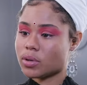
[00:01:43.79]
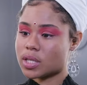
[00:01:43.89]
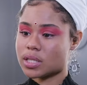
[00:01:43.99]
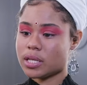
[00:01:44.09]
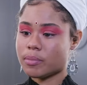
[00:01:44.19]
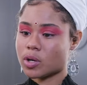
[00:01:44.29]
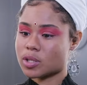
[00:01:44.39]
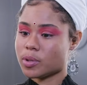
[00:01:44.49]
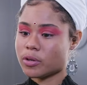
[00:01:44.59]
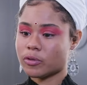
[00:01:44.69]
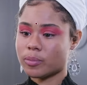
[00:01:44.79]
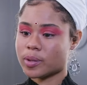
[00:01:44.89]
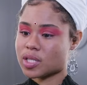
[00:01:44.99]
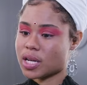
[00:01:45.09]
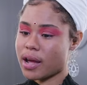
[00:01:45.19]
was the most beautiful
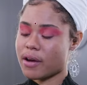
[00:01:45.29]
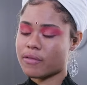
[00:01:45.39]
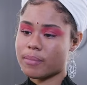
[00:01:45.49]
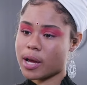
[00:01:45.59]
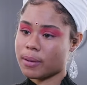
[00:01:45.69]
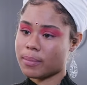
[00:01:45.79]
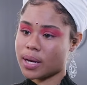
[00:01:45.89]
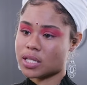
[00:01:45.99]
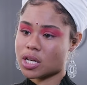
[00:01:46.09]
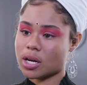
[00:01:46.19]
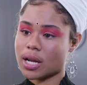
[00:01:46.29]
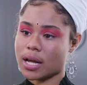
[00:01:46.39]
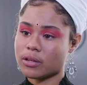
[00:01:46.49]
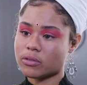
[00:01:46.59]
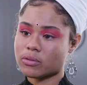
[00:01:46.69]
person I ever met in my entire
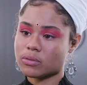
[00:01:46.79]
life.